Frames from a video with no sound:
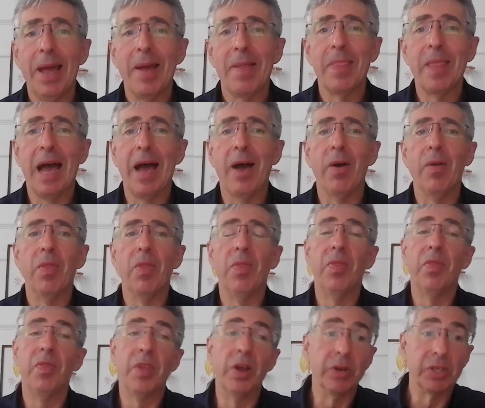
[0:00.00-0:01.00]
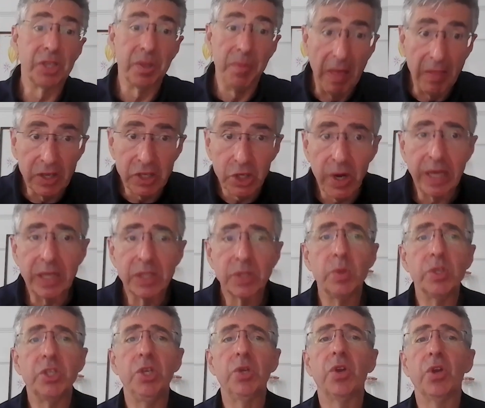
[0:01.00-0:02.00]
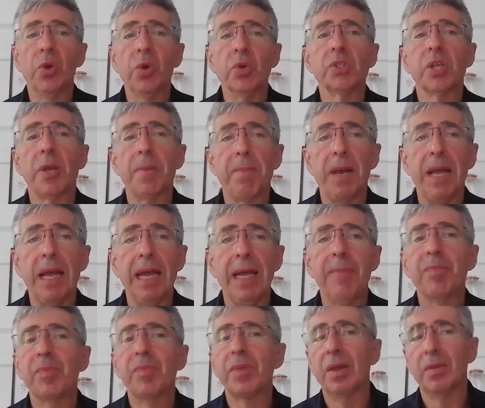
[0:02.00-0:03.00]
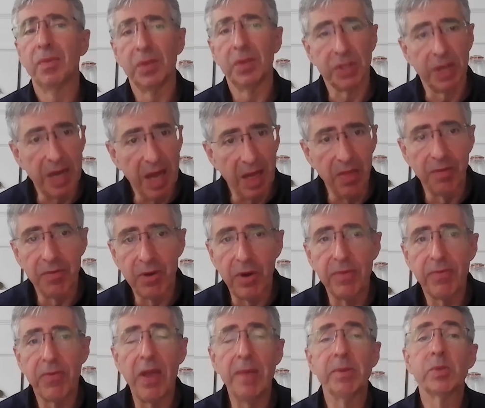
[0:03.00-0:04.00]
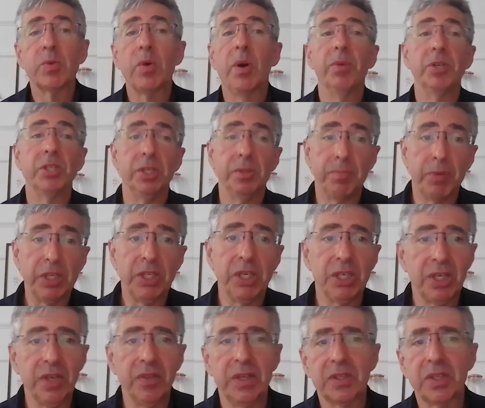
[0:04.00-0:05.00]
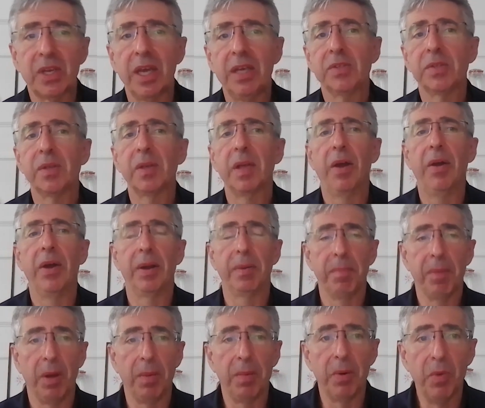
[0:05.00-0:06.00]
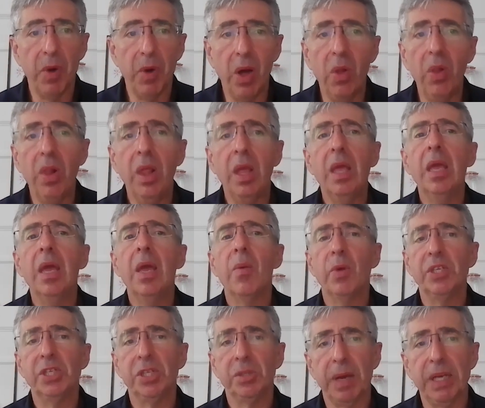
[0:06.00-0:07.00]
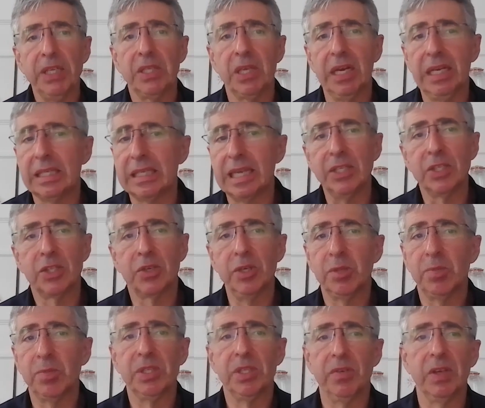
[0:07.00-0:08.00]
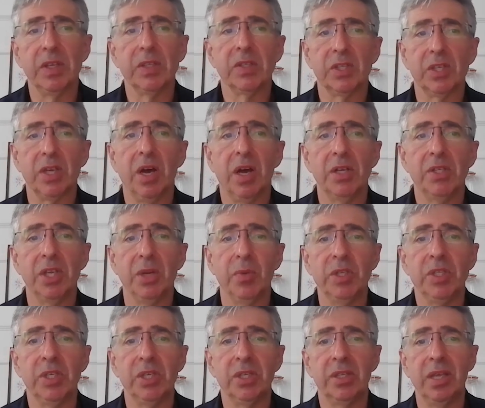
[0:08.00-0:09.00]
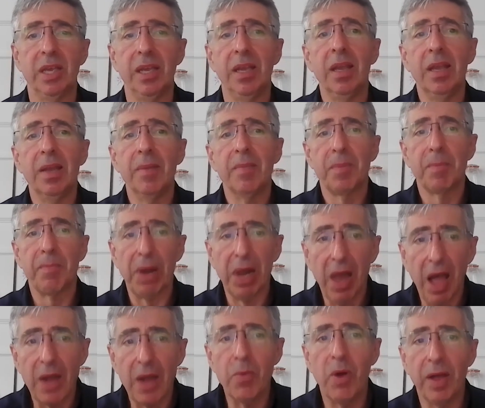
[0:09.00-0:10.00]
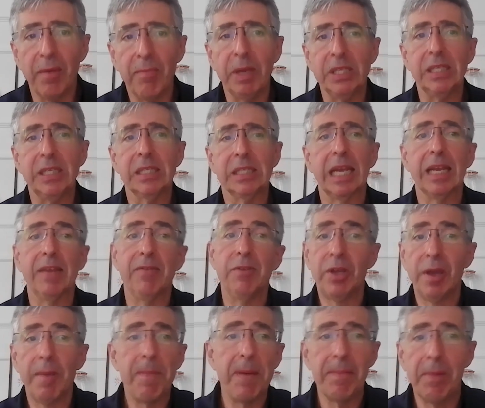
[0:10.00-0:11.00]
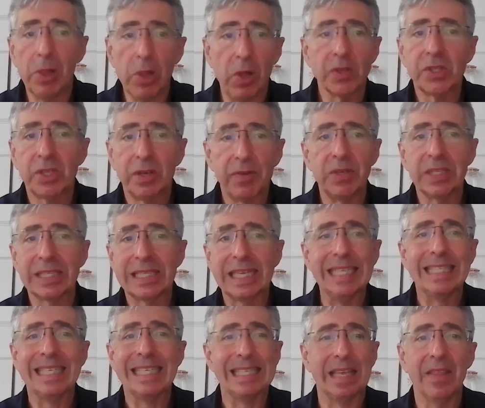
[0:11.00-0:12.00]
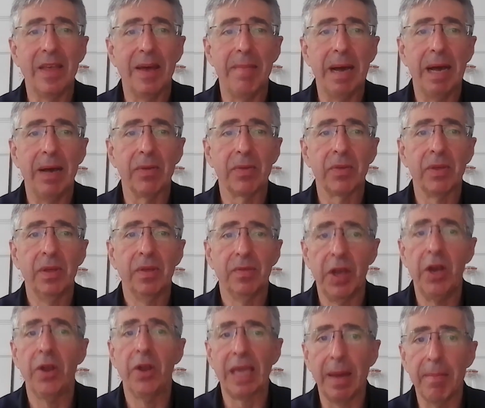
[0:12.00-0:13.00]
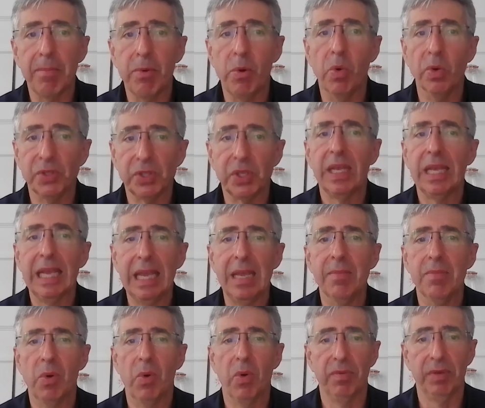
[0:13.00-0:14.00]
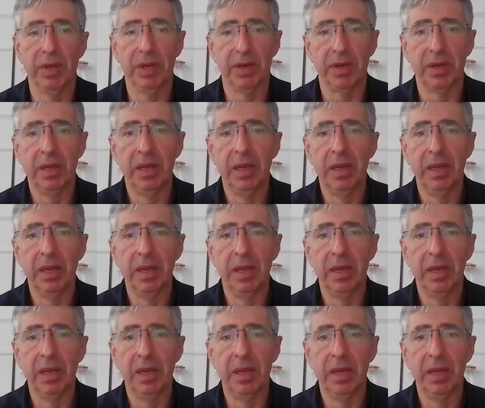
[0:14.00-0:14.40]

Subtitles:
Now, there are some other tricks which you can also play. There's another very famous one, which is British in this case, Eric Barbara Roll, which is basically sensory-specific satiety, which is the polite way of basically saying, if you give people lots of different senses in their mouth, they don't get bored, so they eat more of it.